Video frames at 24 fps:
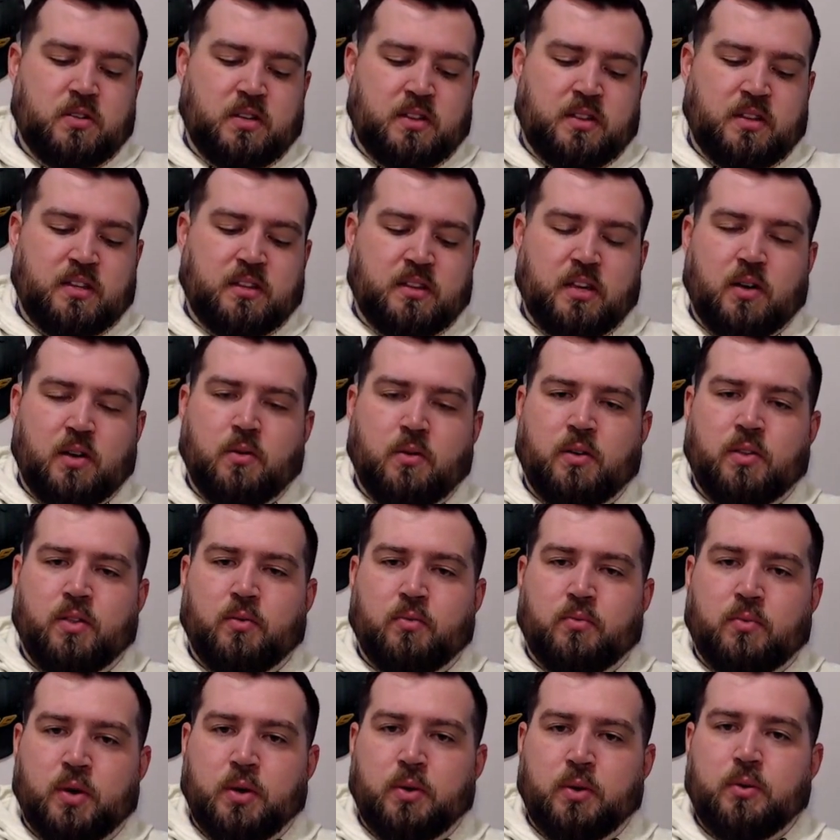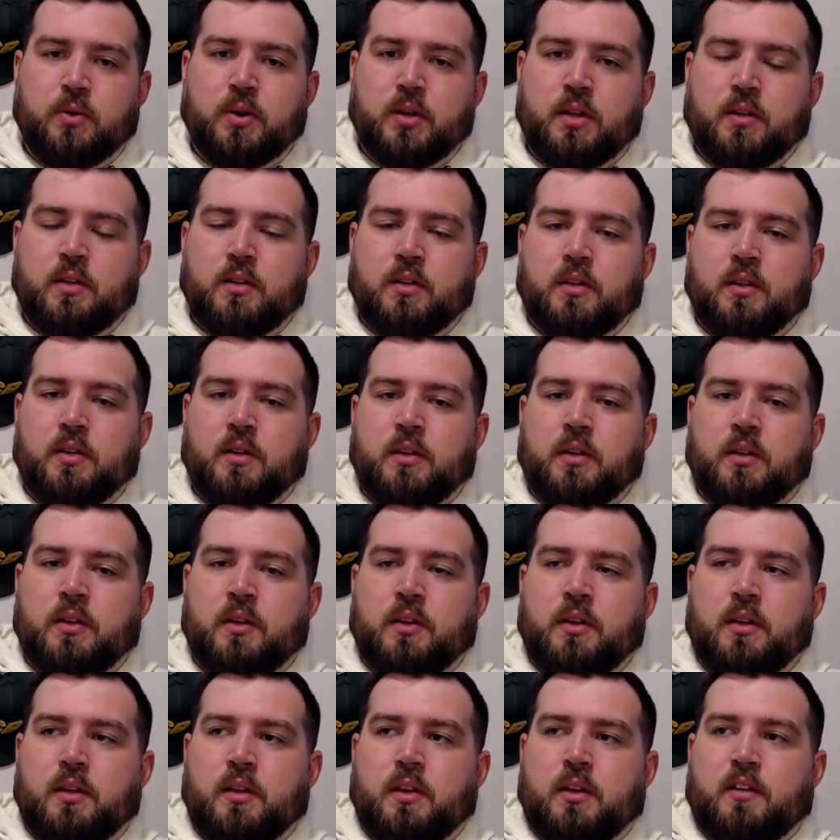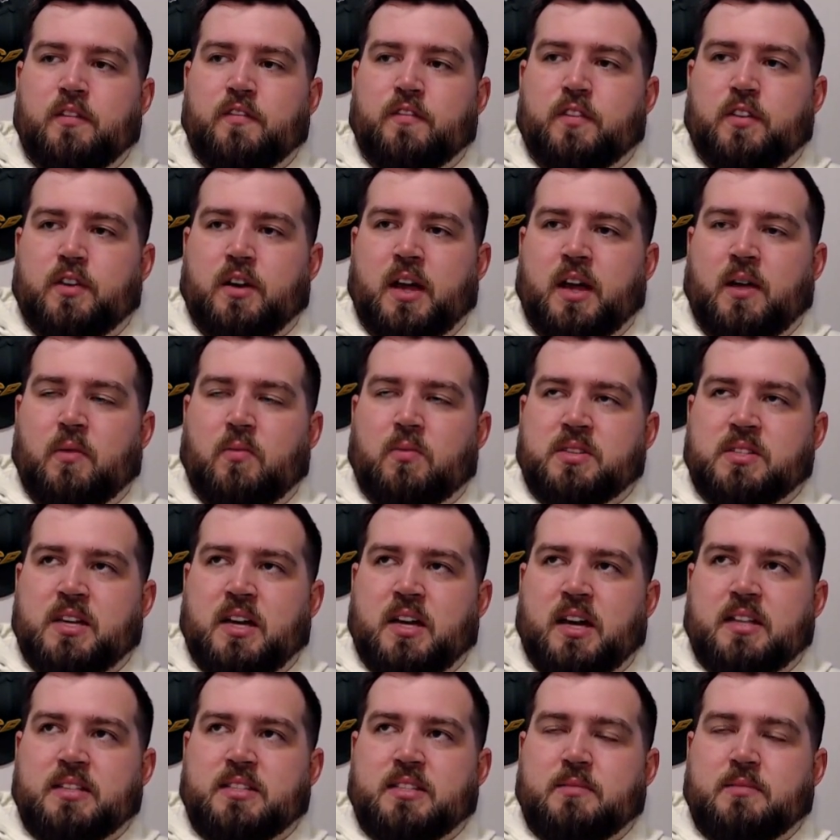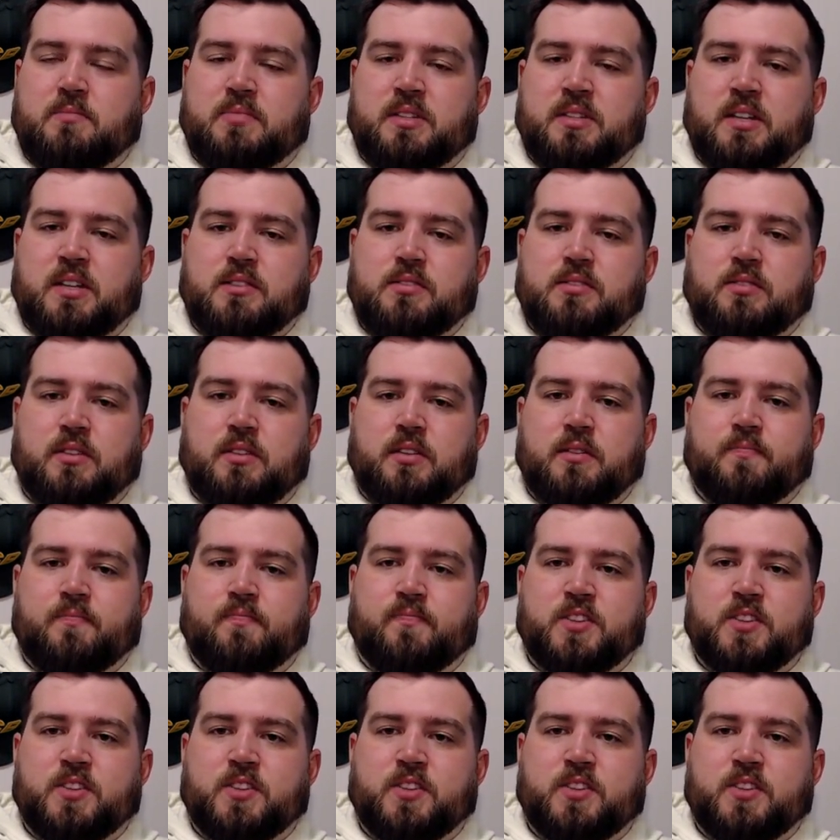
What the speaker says: I think they go on the road for at Wisconsin potentially.